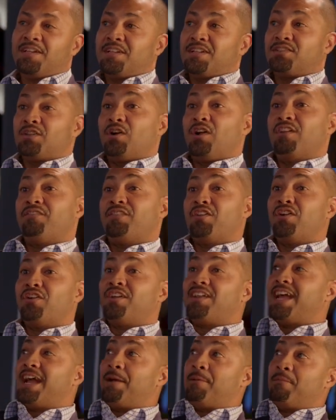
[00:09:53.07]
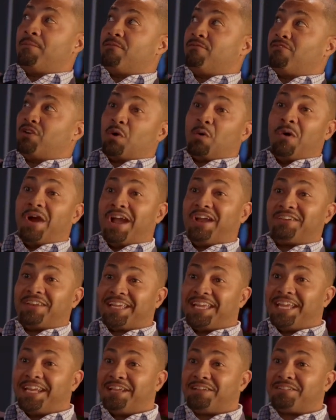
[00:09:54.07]
So if you're not required to
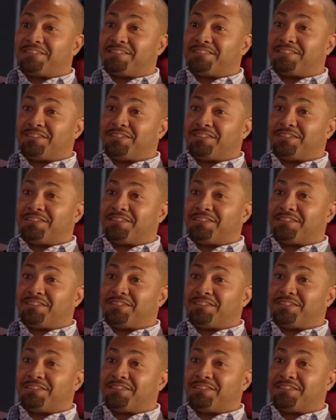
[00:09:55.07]
get it